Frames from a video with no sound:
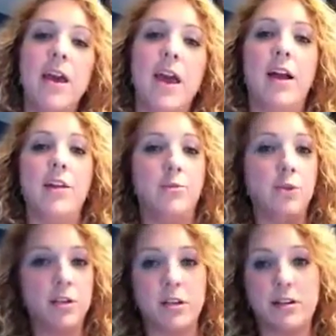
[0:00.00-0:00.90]
and you
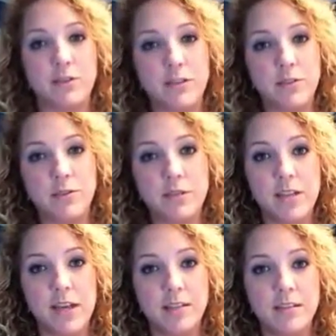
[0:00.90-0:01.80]
put it on all the students'
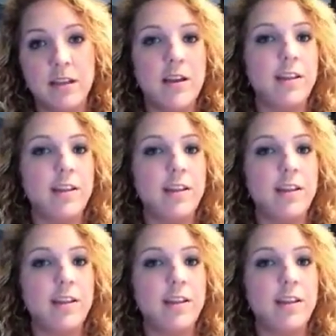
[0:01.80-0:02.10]
desks.